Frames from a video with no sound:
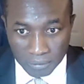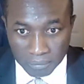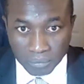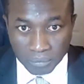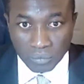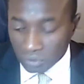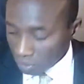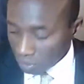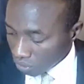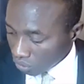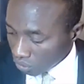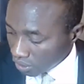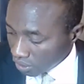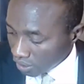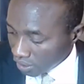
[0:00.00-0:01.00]
Okay,
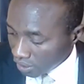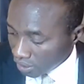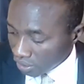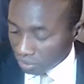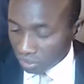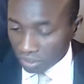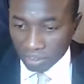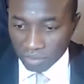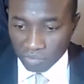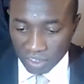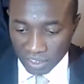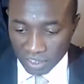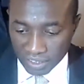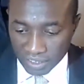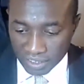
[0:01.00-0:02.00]
good evening, ladies
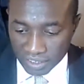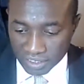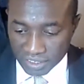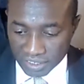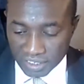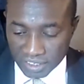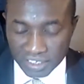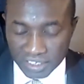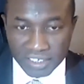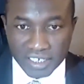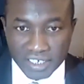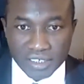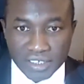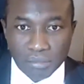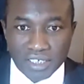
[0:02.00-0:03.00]
and gentlemen. Good
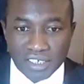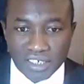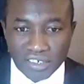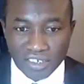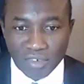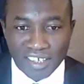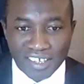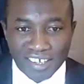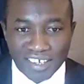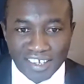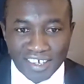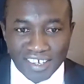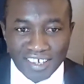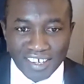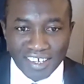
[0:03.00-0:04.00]
evening.
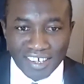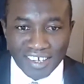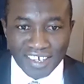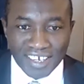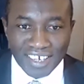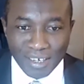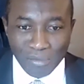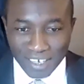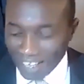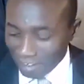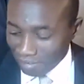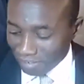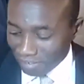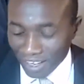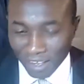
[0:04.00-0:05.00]
We are live
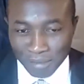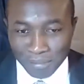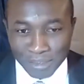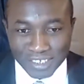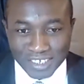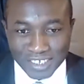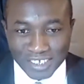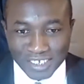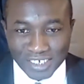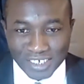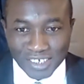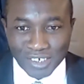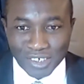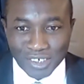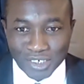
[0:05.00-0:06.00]
now, Mr. Goswell.
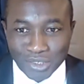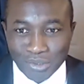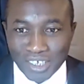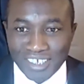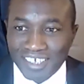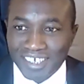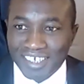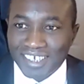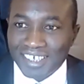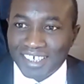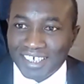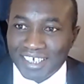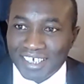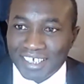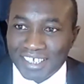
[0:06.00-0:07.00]

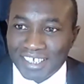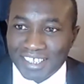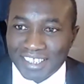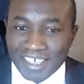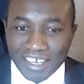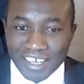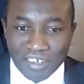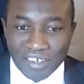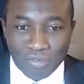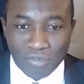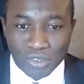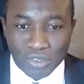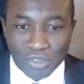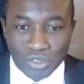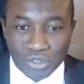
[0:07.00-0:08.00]
Thank you for
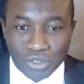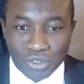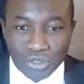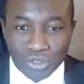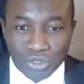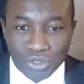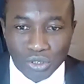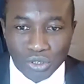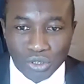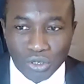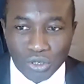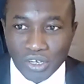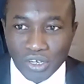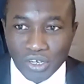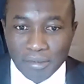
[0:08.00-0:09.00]
joining me
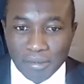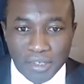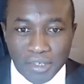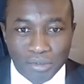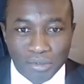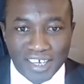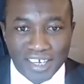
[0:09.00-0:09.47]
today.